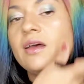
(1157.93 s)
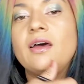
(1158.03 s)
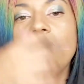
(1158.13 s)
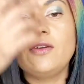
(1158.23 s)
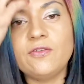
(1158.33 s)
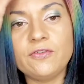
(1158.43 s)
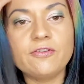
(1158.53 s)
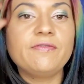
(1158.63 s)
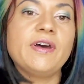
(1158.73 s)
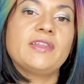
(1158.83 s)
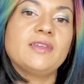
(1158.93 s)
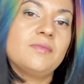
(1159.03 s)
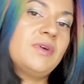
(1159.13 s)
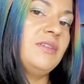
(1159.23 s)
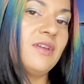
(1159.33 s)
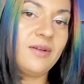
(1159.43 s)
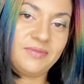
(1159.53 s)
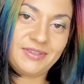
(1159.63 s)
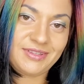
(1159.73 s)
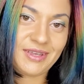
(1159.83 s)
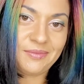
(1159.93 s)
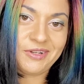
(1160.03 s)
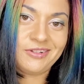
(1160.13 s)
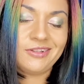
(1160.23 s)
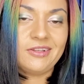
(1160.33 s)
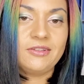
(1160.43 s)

I know for a fact that my scalp doesn't get much sun.